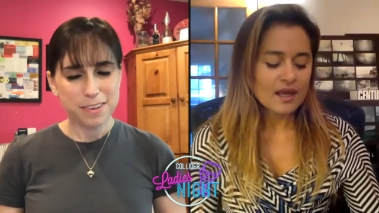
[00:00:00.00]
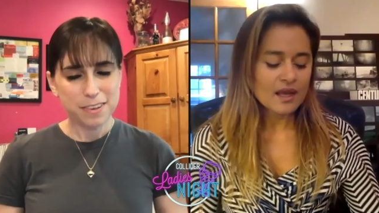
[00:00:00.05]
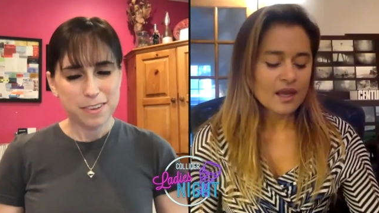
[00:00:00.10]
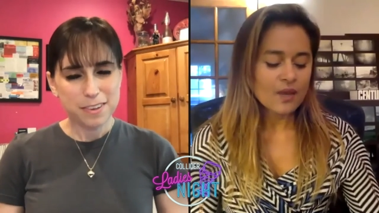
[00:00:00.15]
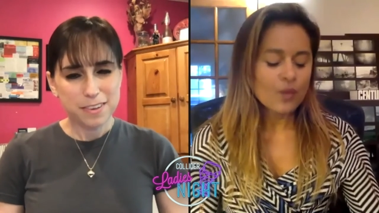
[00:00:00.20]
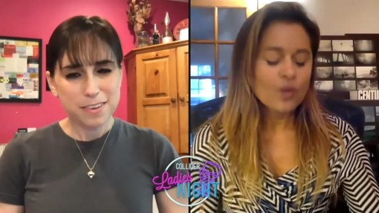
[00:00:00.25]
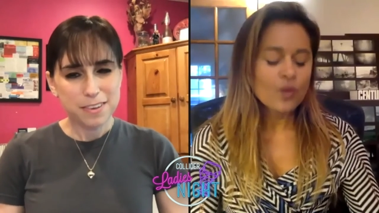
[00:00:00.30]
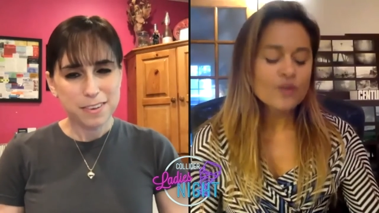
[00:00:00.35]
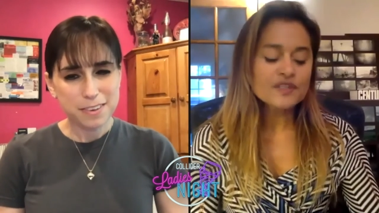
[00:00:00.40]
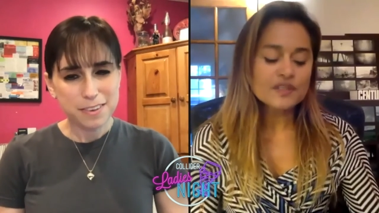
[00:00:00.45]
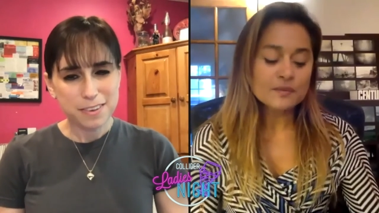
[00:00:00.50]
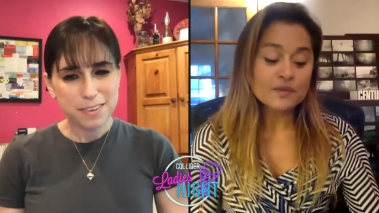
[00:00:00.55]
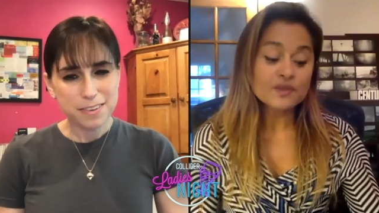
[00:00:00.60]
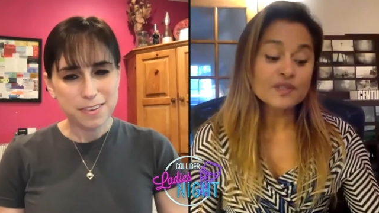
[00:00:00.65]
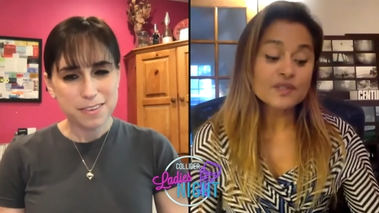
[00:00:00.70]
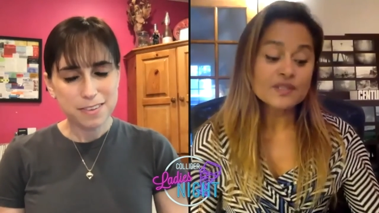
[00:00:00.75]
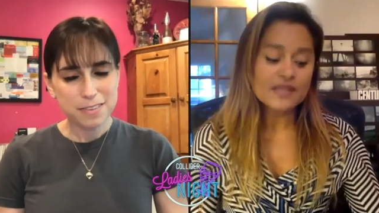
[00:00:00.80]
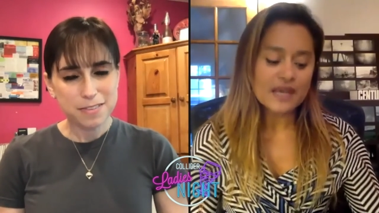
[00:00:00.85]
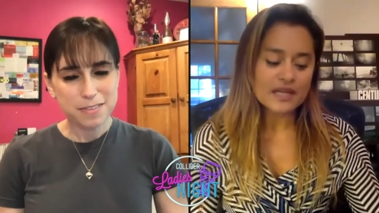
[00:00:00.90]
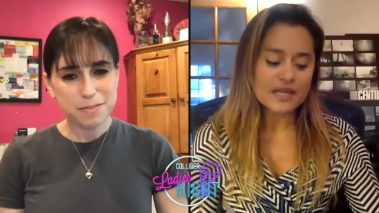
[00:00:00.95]
Speaker 1: what's the
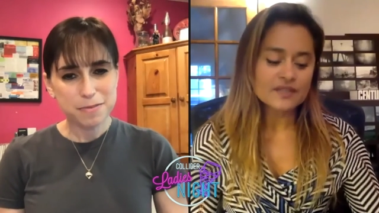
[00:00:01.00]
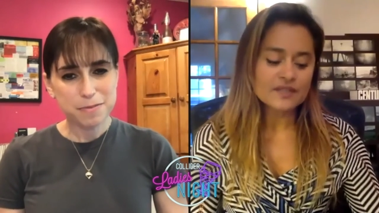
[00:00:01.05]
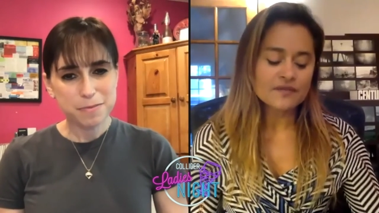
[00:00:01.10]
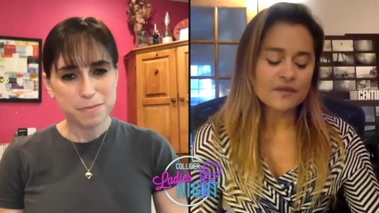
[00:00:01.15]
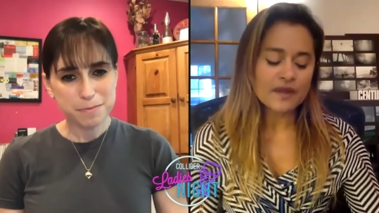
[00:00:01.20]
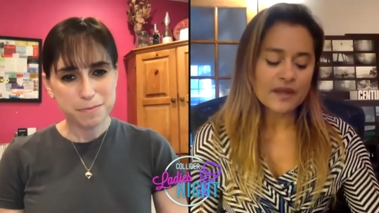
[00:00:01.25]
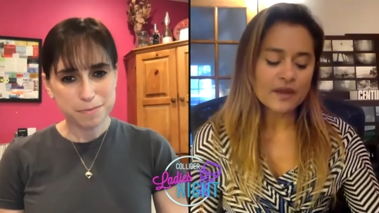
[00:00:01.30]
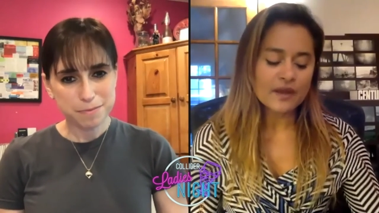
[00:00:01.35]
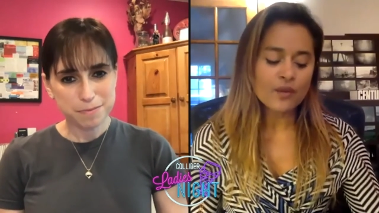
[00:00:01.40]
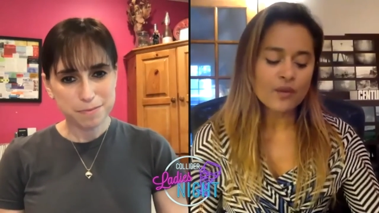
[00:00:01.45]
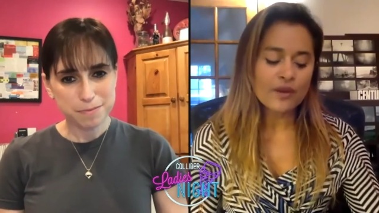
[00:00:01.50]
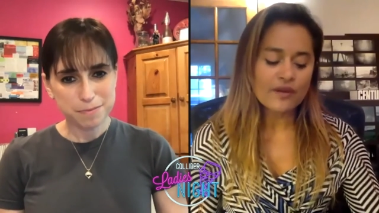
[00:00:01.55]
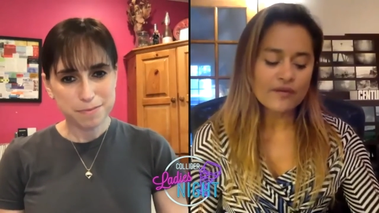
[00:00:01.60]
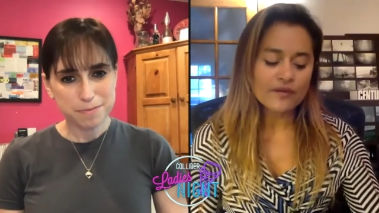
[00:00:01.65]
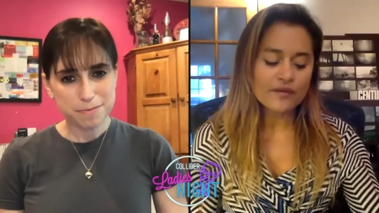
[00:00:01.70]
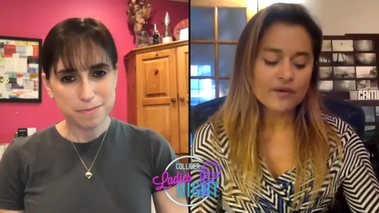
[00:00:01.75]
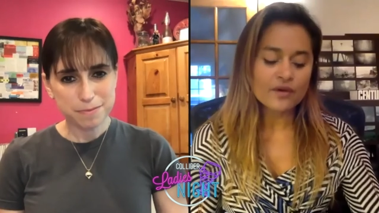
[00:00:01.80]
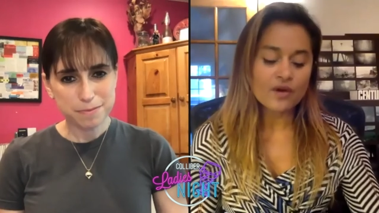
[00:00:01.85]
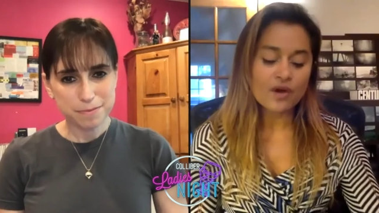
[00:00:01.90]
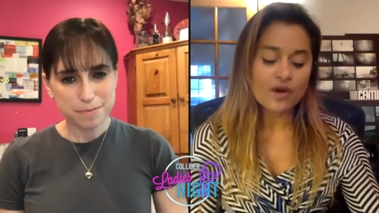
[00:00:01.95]
most satisfying way
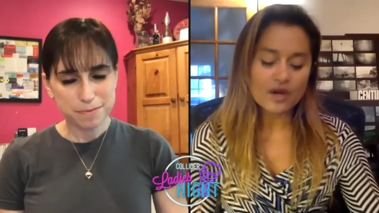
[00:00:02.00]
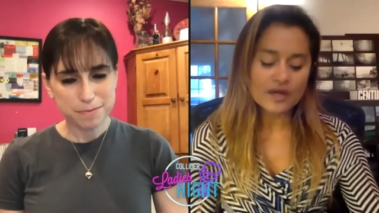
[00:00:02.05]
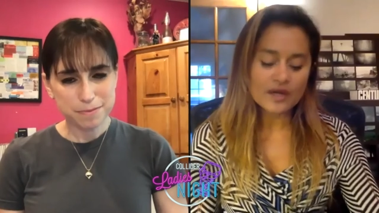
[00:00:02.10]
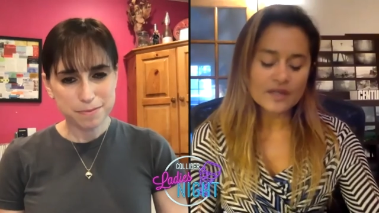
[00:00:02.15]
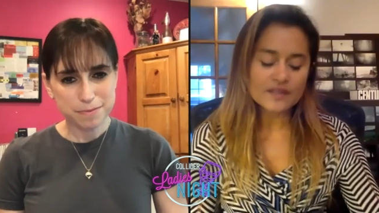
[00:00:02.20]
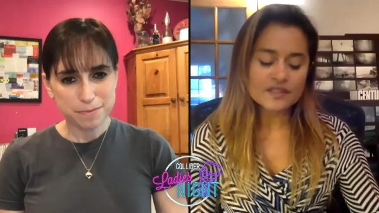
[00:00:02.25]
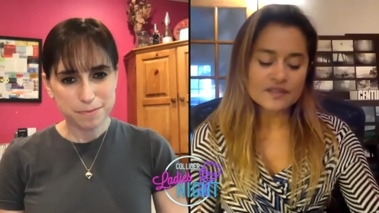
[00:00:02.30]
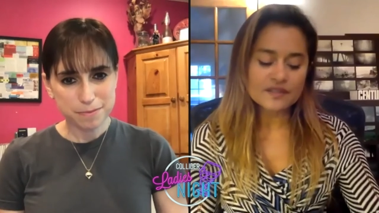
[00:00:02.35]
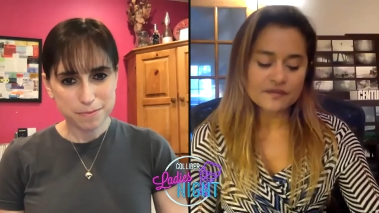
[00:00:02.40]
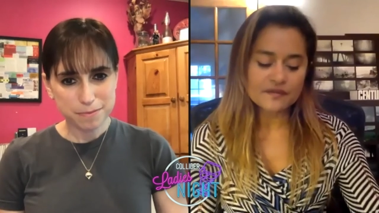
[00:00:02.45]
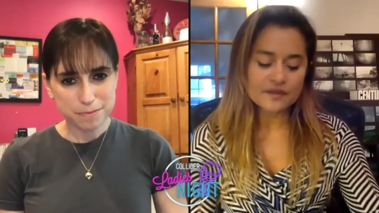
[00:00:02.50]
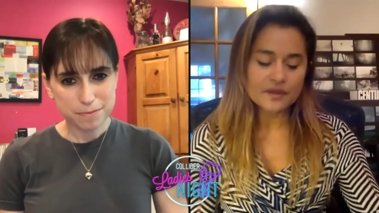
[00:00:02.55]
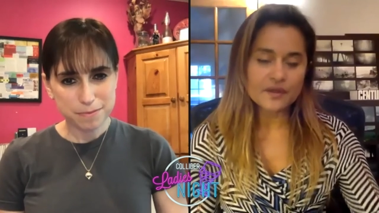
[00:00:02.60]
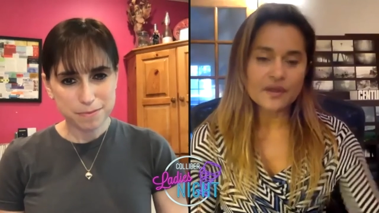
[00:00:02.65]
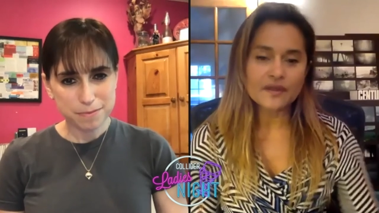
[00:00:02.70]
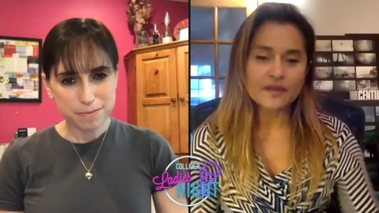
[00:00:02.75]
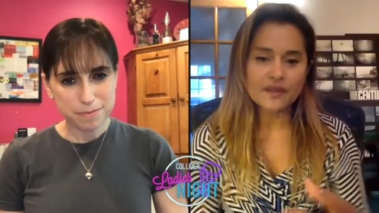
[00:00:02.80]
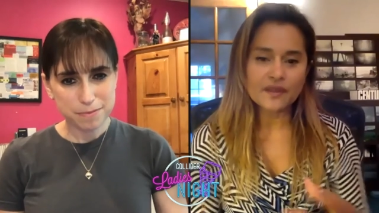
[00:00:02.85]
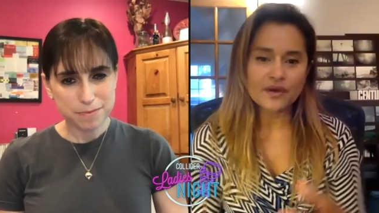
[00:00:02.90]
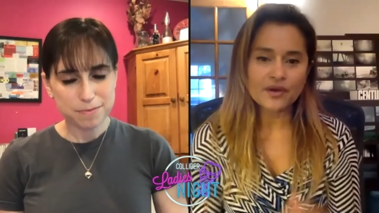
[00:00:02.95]
for an audience to feel
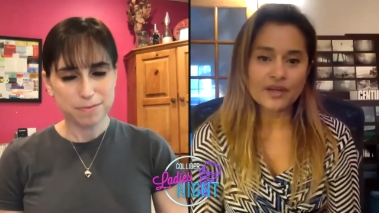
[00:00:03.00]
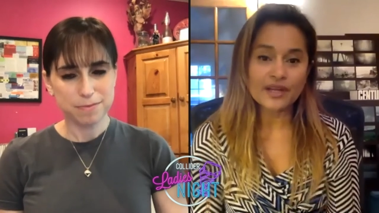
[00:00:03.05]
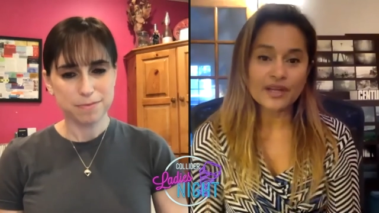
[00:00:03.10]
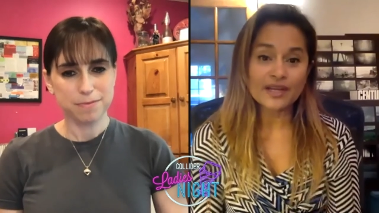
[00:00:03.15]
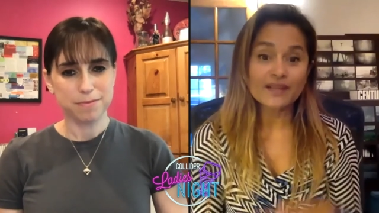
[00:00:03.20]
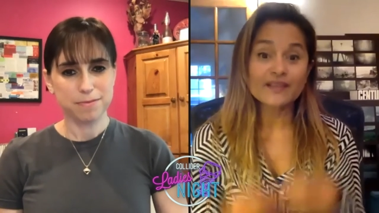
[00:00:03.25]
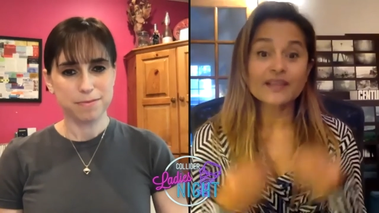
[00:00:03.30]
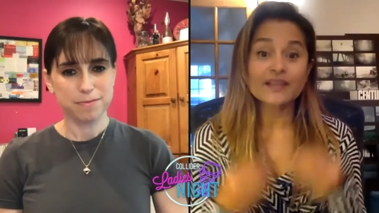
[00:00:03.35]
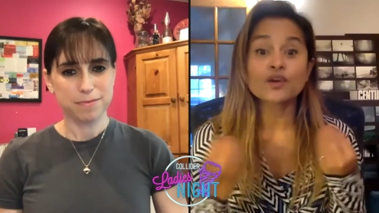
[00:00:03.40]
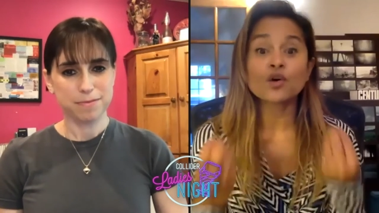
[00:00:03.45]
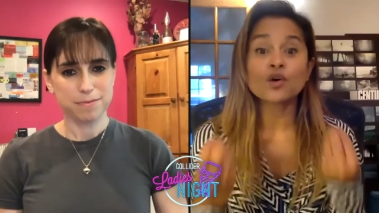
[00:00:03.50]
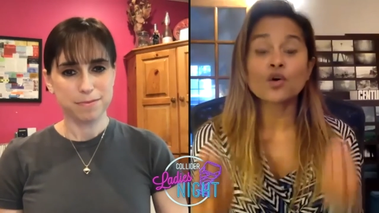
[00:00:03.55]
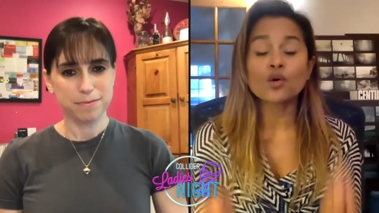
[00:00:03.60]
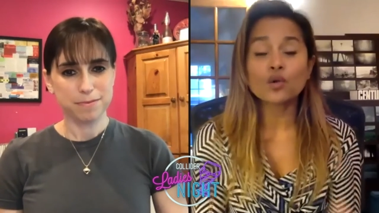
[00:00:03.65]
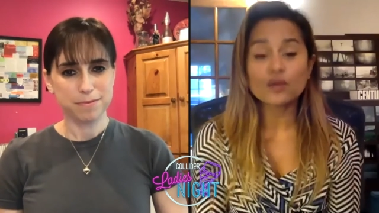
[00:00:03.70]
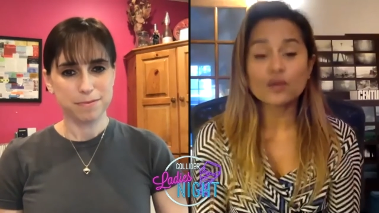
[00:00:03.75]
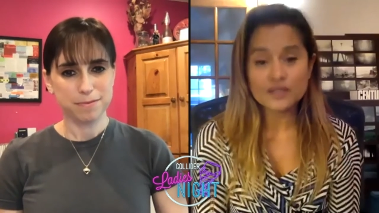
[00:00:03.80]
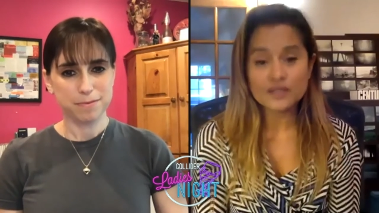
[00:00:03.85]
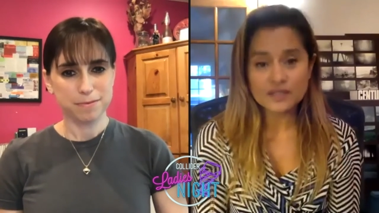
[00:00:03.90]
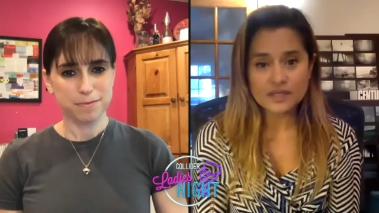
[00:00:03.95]
like they're getting the
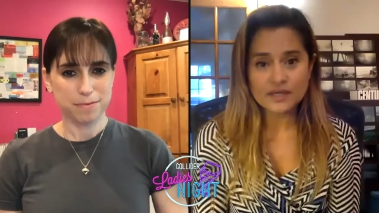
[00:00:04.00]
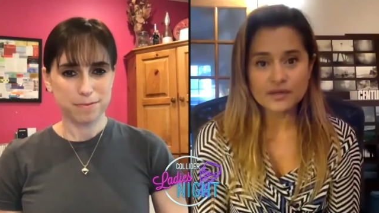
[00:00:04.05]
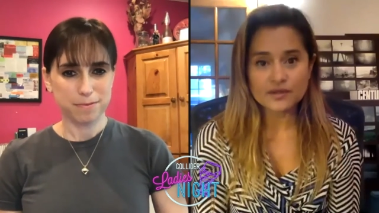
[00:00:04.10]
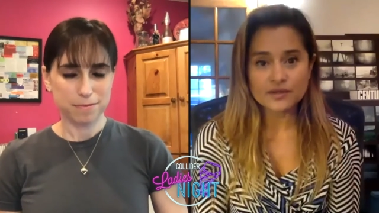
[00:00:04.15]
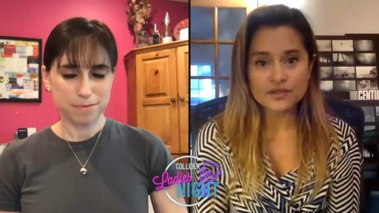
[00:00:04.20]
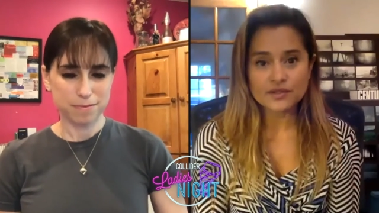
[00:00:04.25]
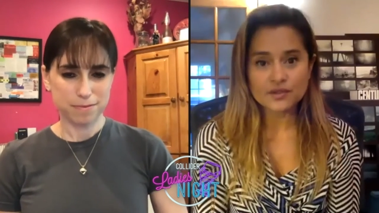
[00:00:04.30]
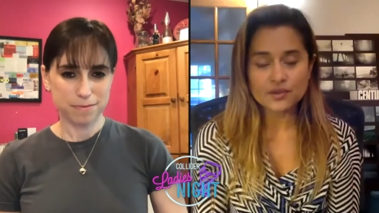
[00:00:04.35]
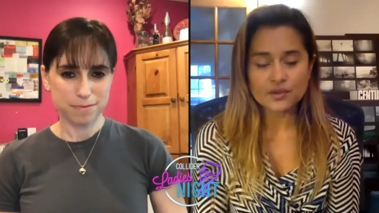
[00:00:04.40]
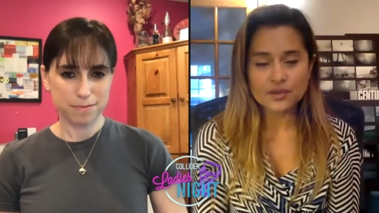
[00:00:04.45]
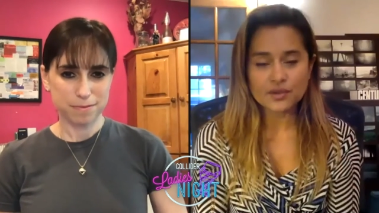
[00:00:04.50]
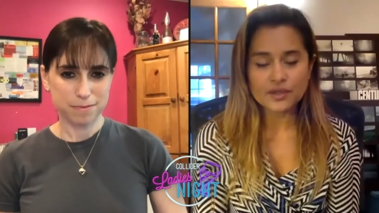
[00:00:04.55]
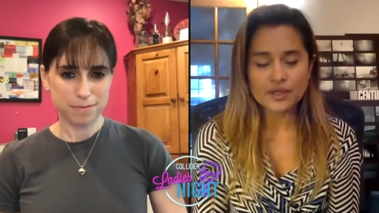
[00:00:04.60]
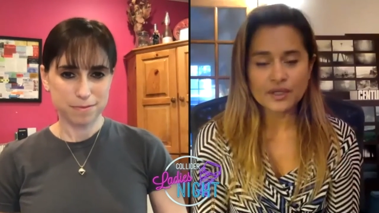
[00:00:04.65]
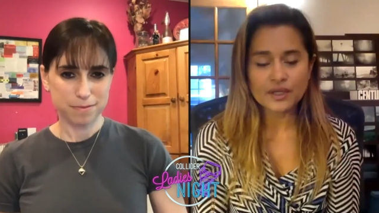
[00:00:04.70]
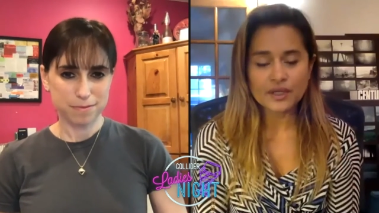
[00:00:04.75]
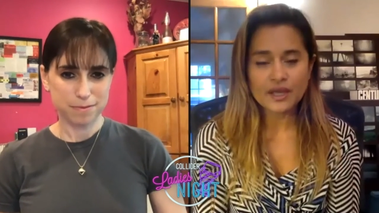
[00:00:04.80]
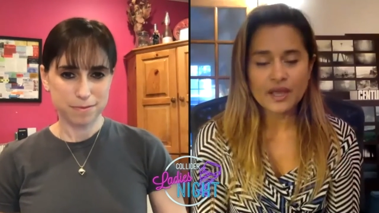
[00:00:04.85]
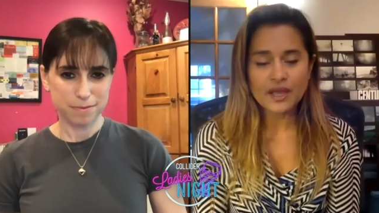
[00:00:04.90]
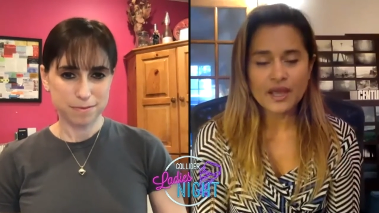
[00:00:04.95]
whole entire
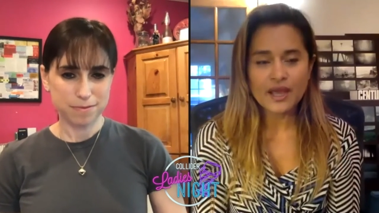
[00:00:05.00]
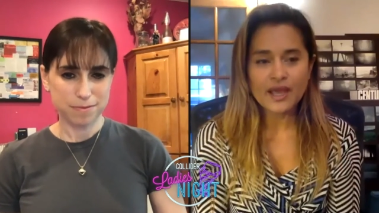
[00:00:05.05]
story